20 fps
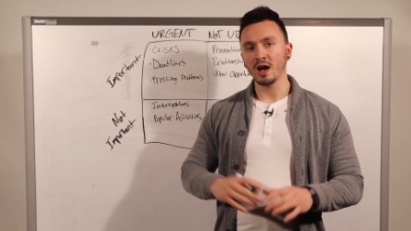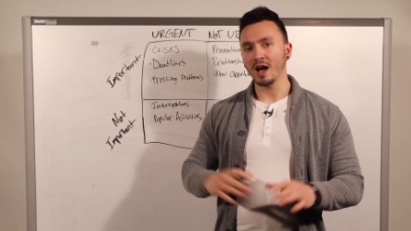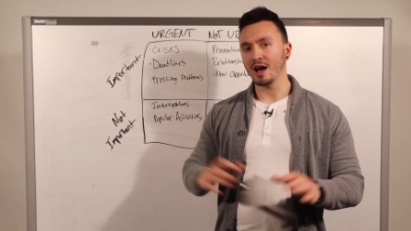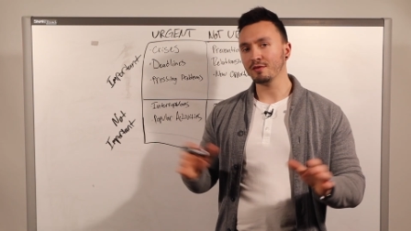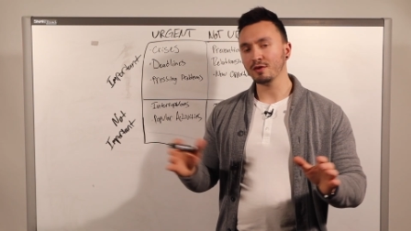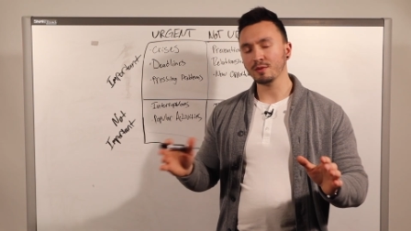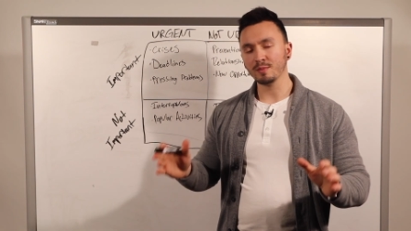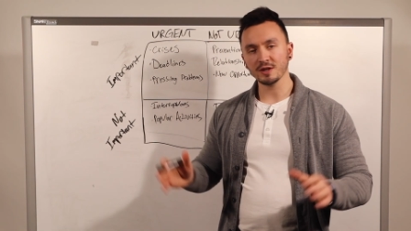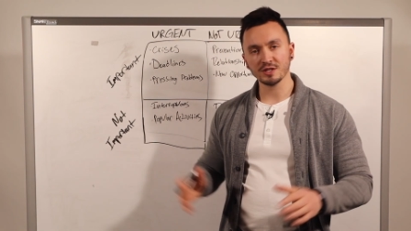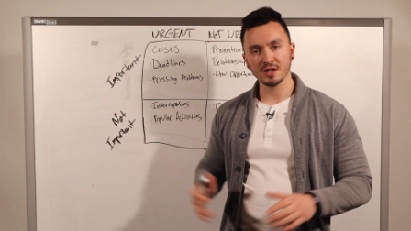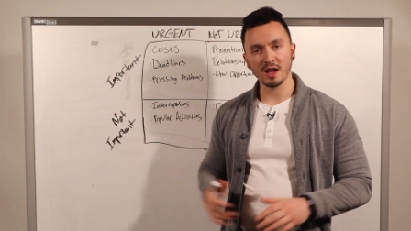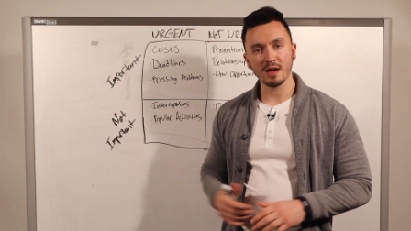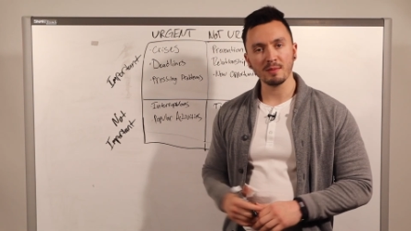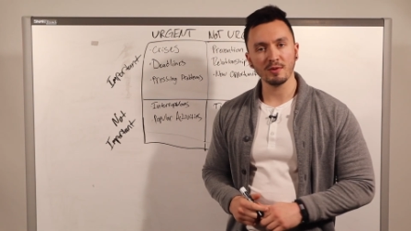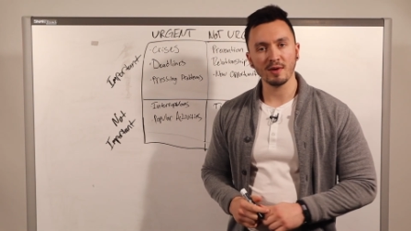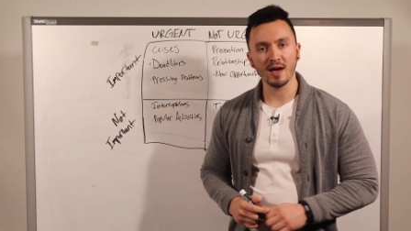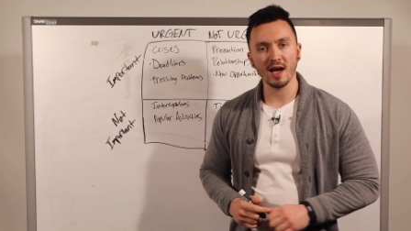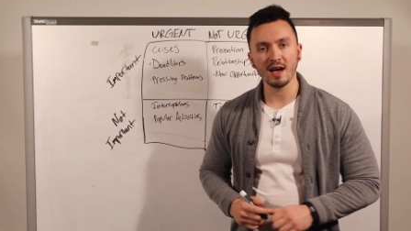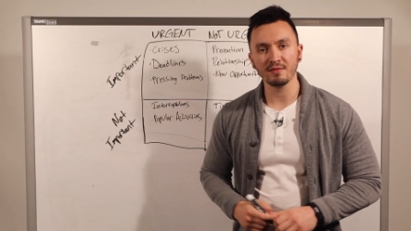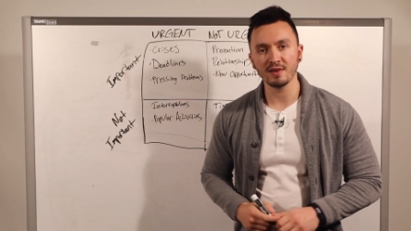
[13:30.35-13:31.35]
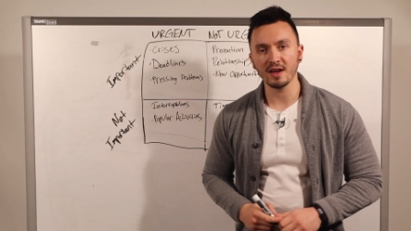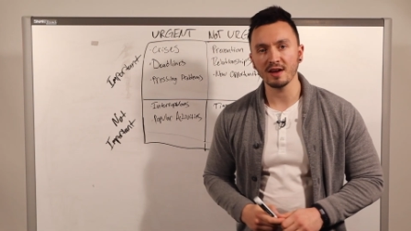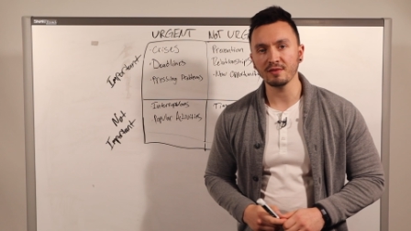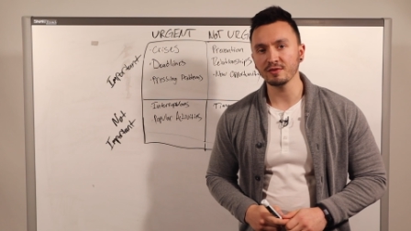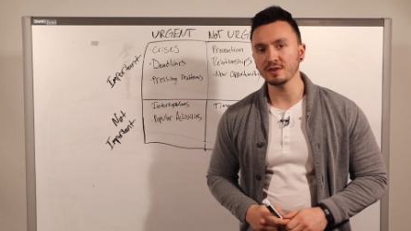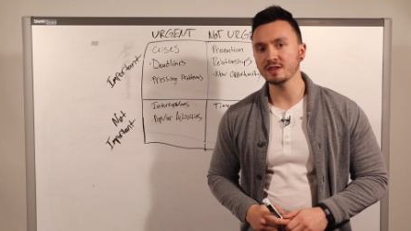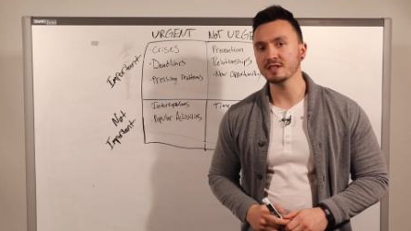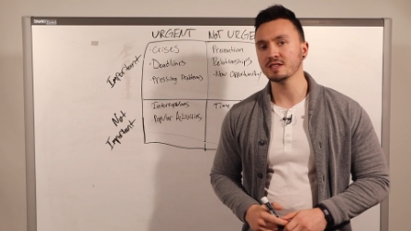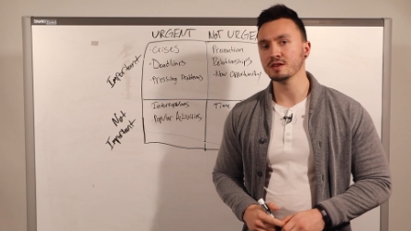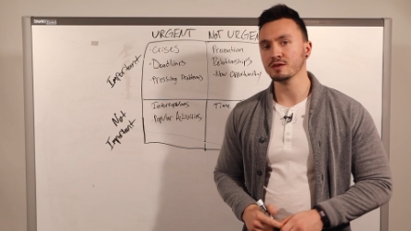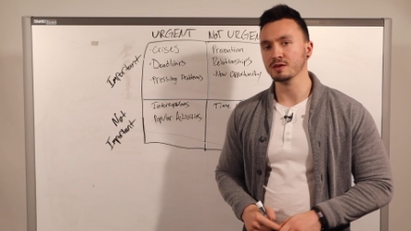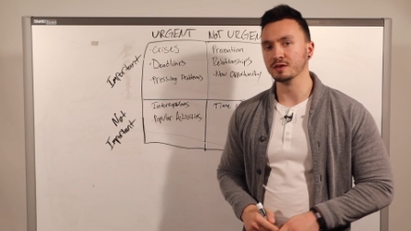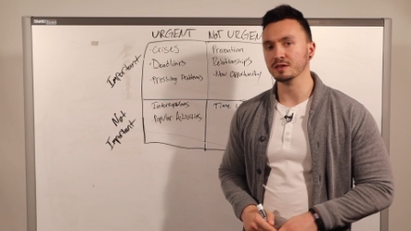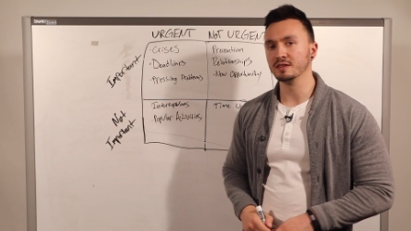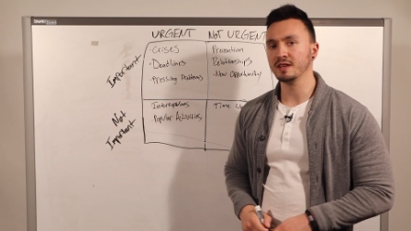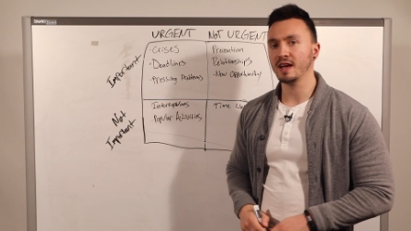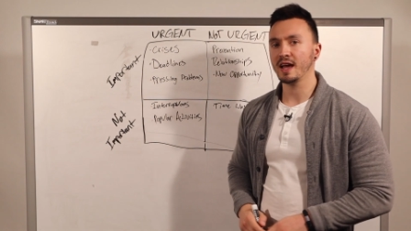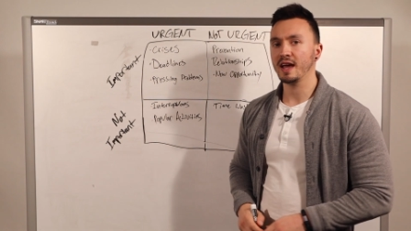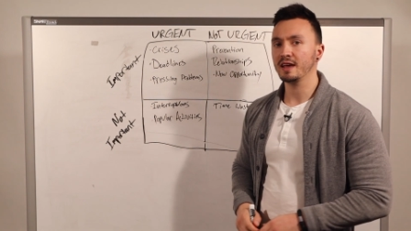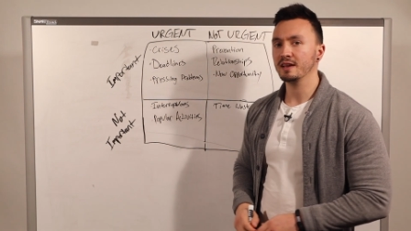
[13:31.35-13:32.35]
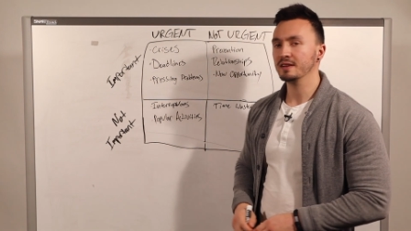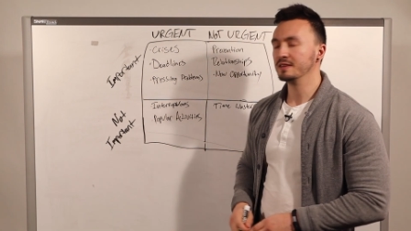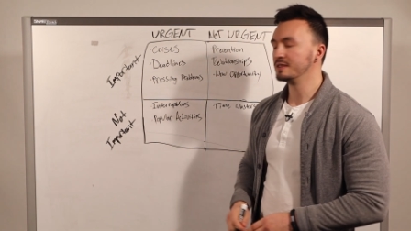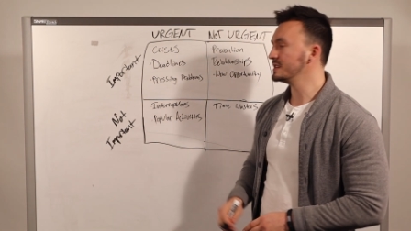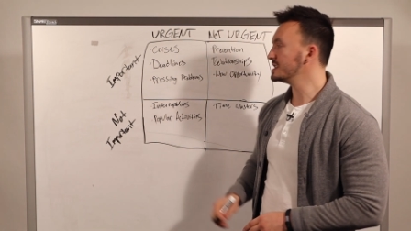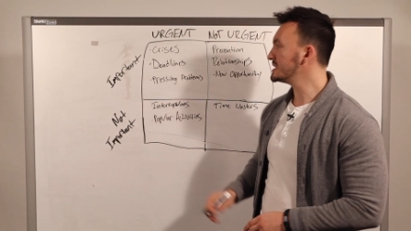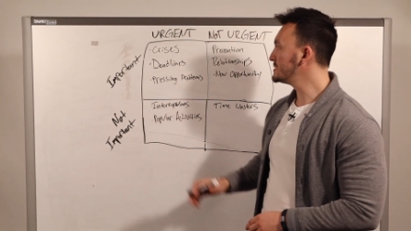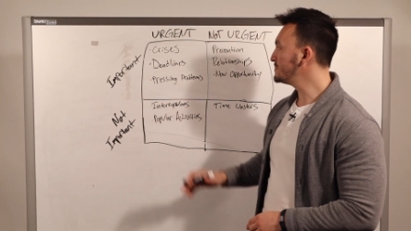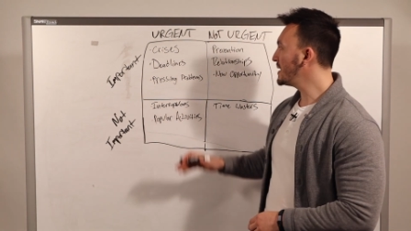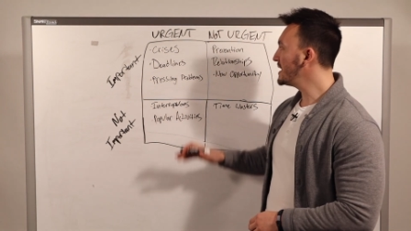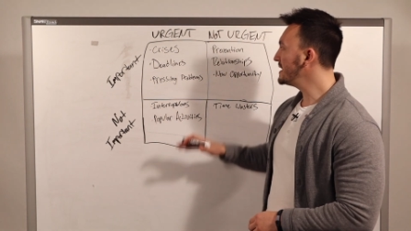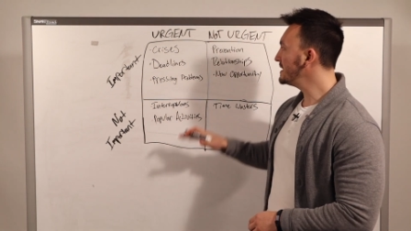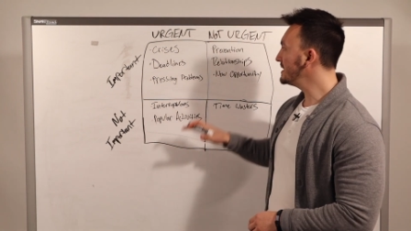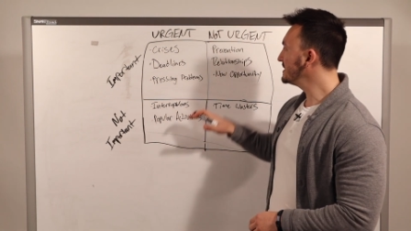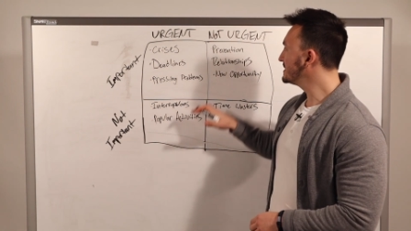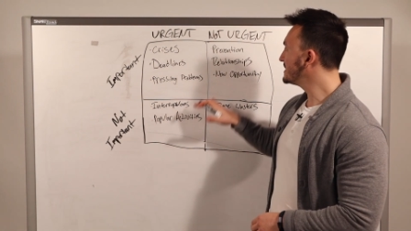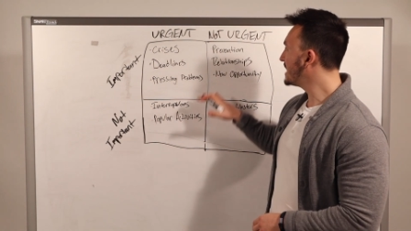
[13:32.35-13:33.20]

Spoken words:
however much time you have every single day, to spending